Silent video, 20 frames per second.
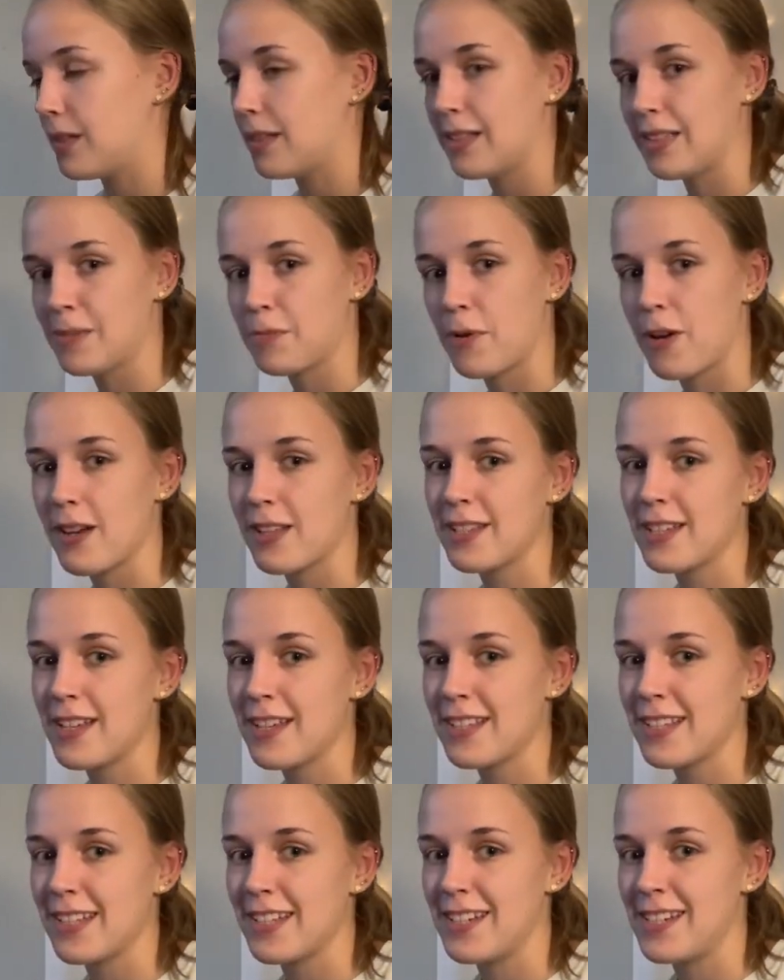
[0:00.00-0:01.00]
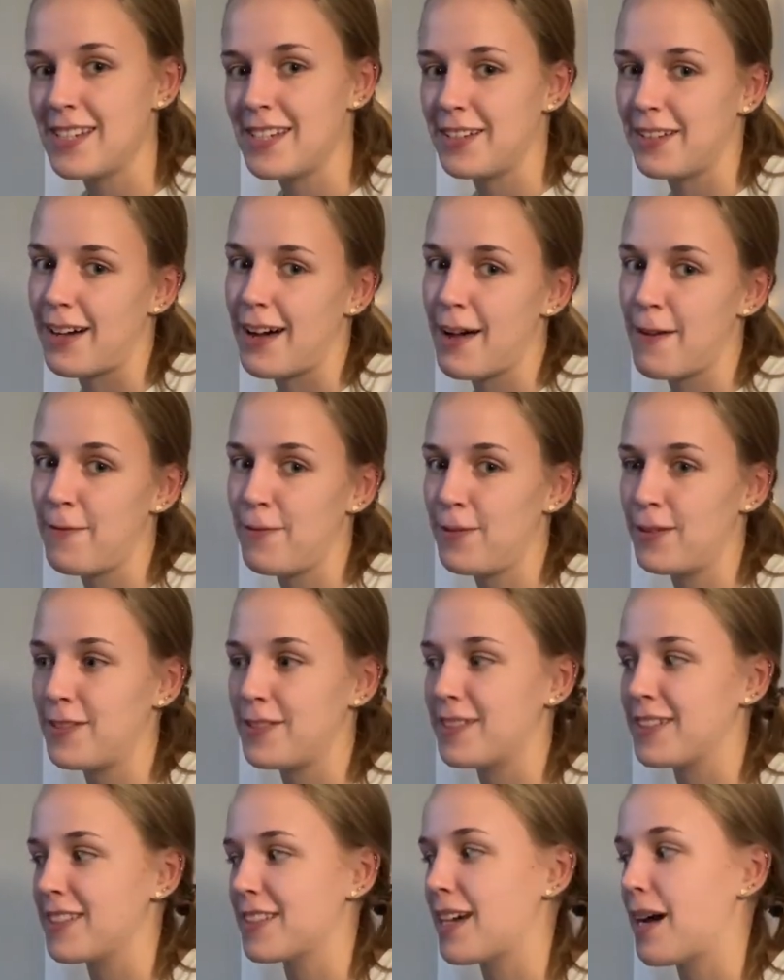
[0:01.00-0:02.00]
this process until I
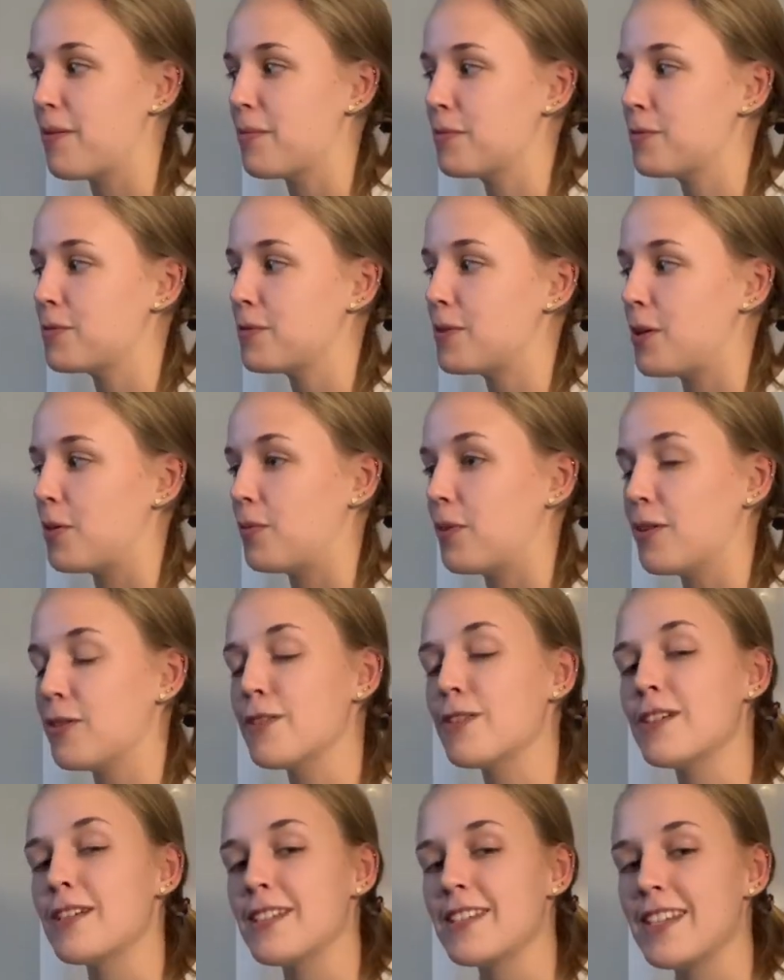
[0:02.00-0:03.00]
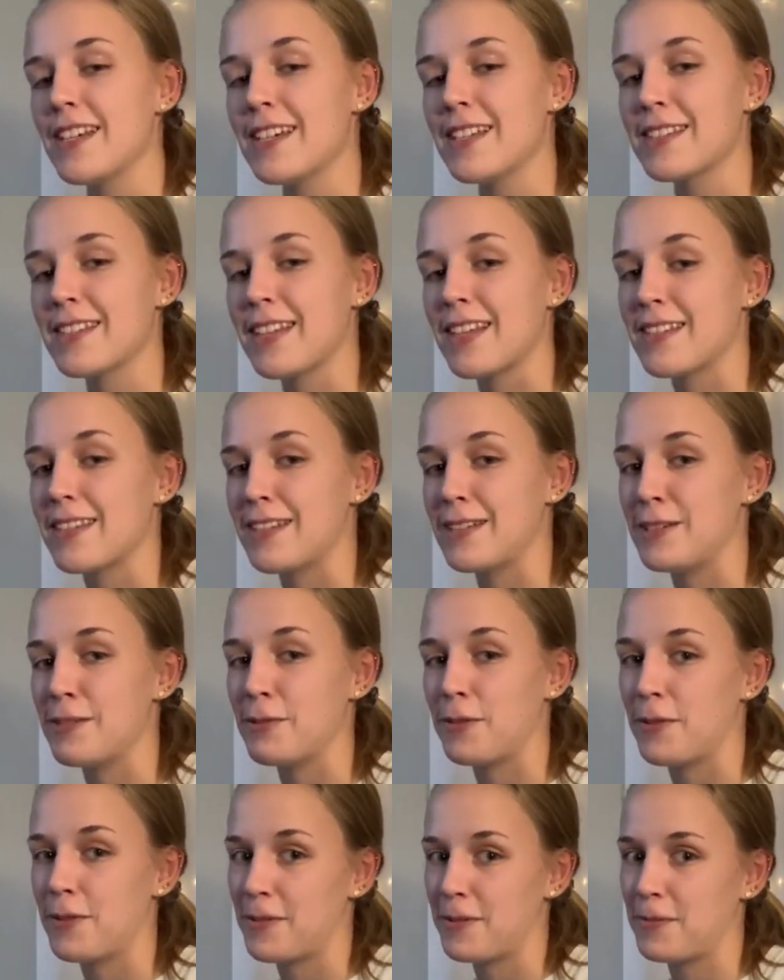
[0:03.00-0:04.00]
feel as comfortable at 136 as I do
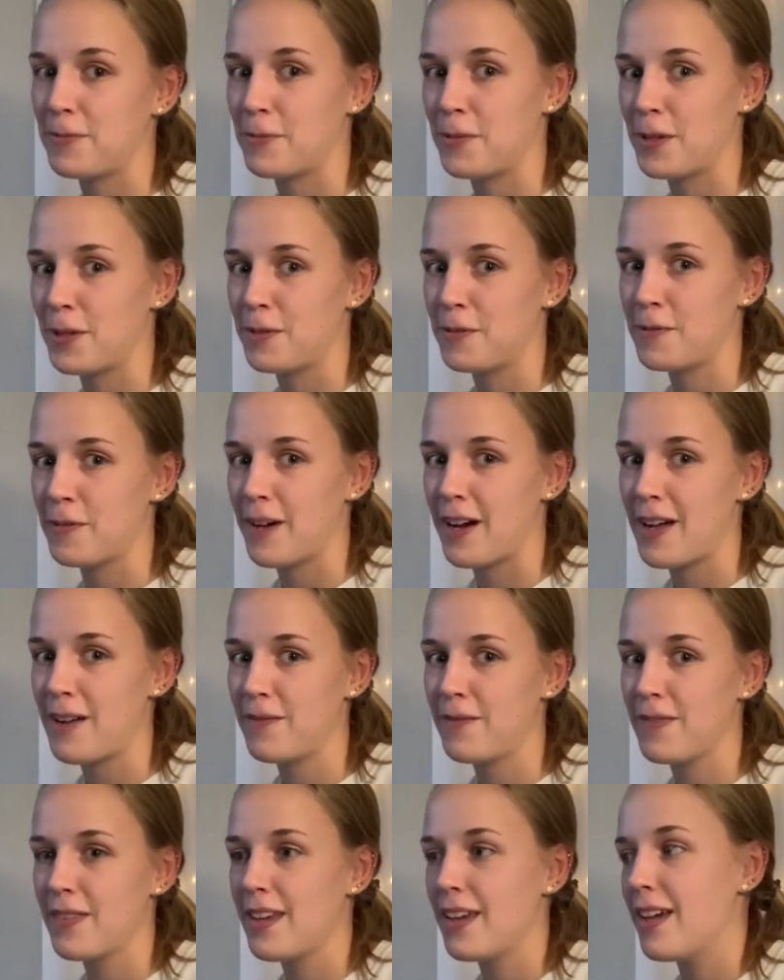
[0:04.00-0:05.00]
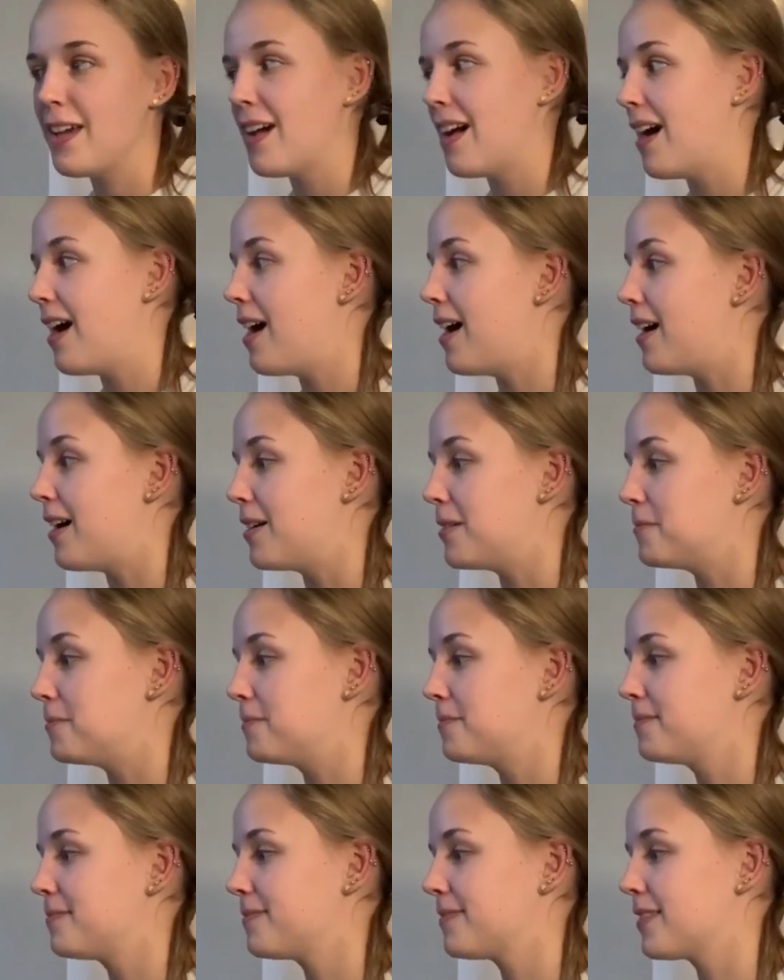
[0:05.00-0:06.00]
at 105.
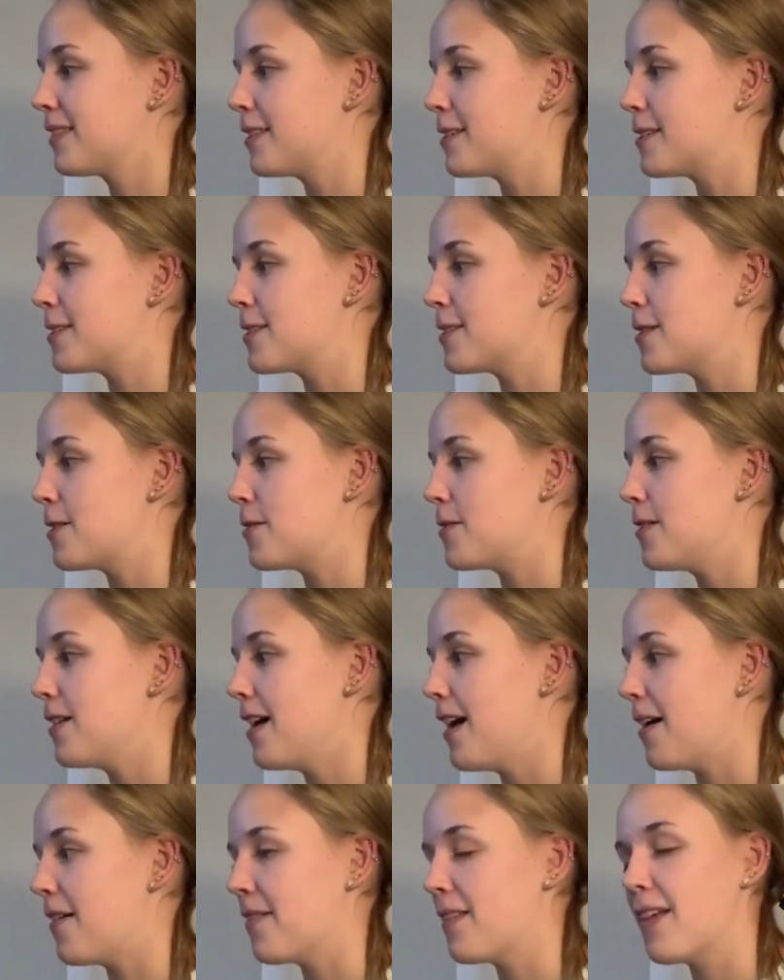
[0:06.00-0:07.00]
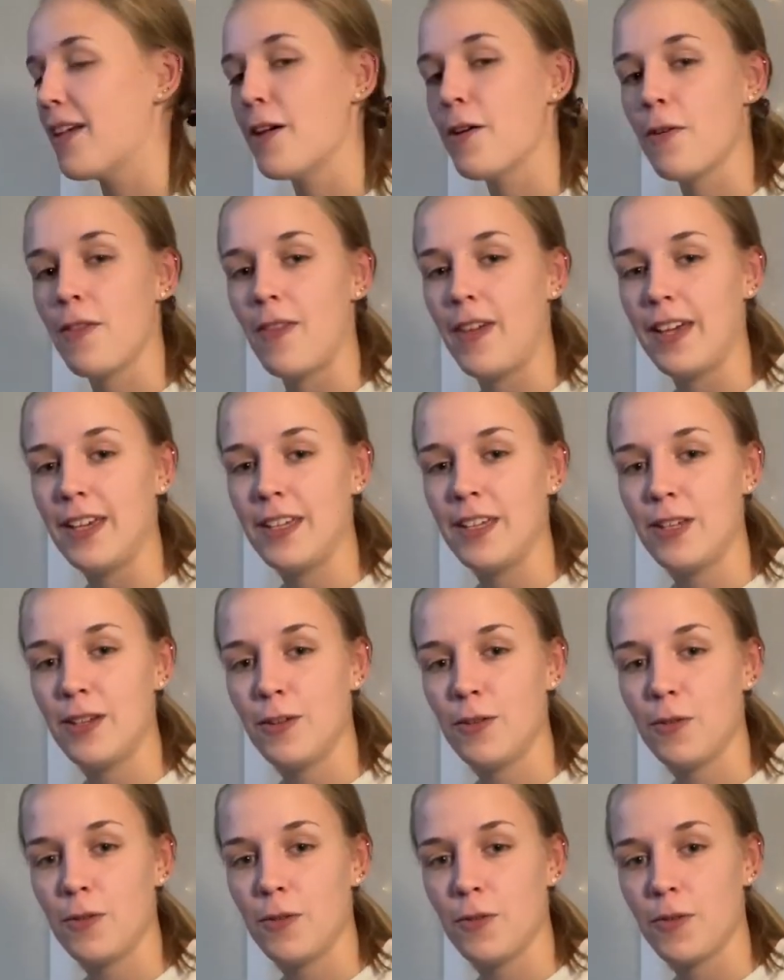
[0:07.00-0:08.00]
So yeah, thank
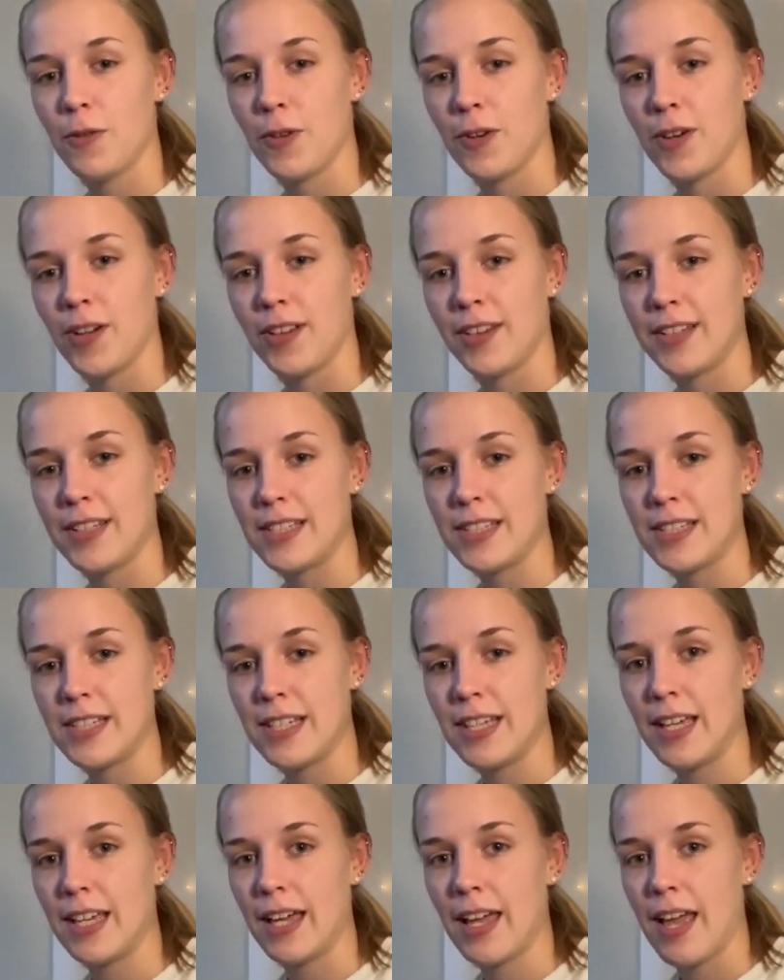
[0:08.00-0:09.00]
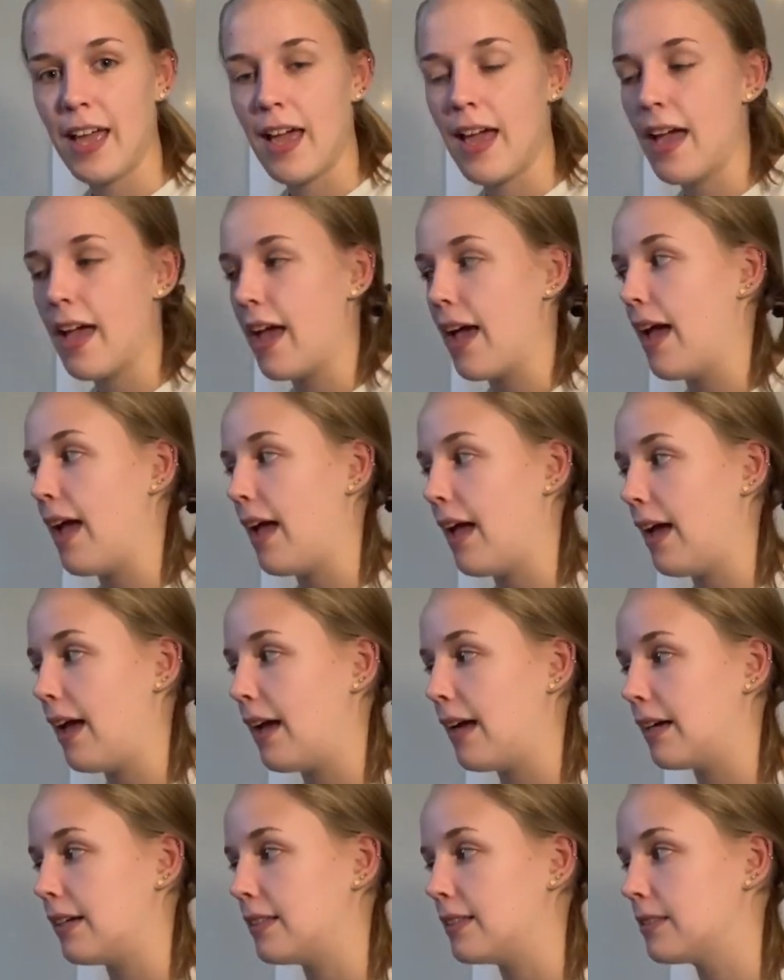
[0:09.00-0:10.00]
you for listening,
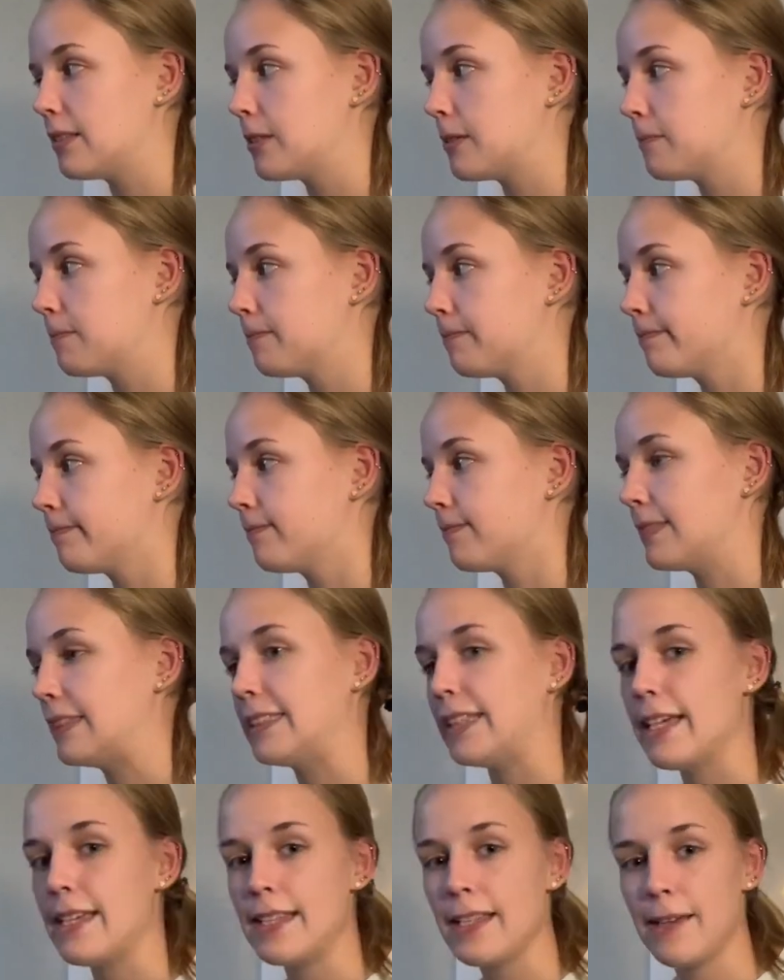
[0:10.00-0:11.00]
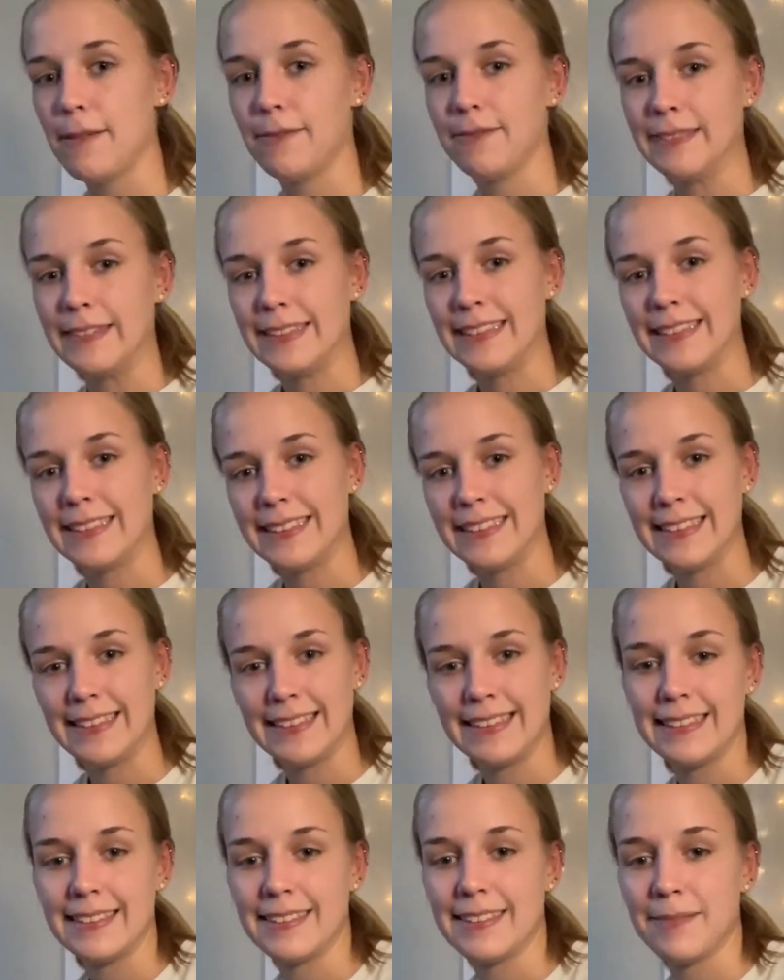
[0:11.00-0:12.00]
and stay safe.
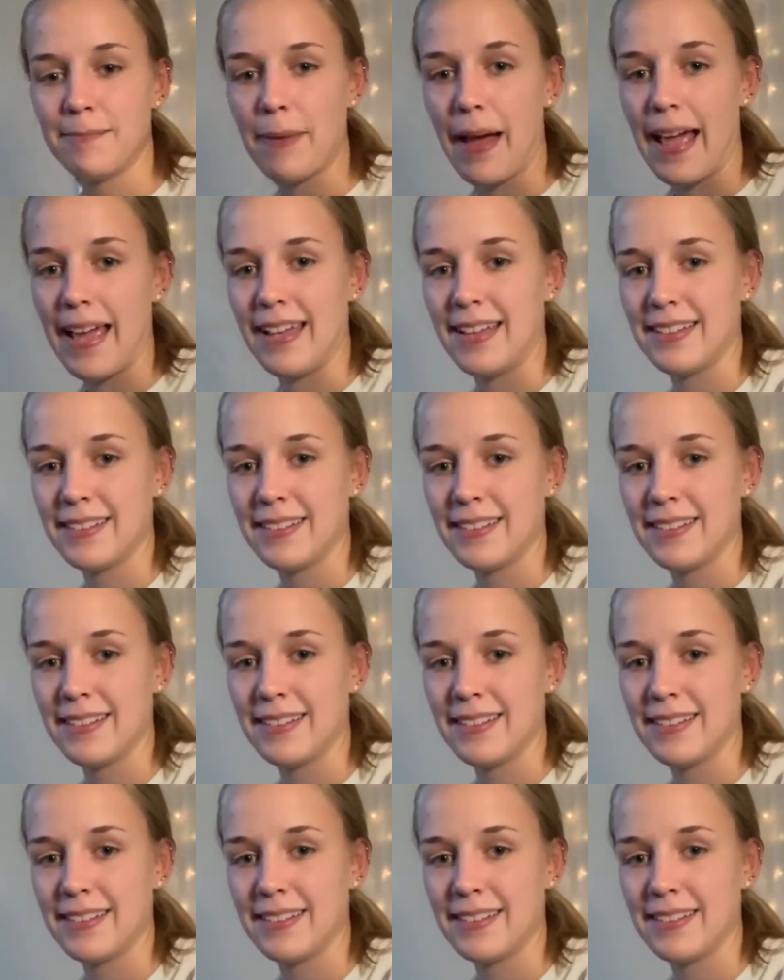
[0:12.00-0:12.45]
Bye.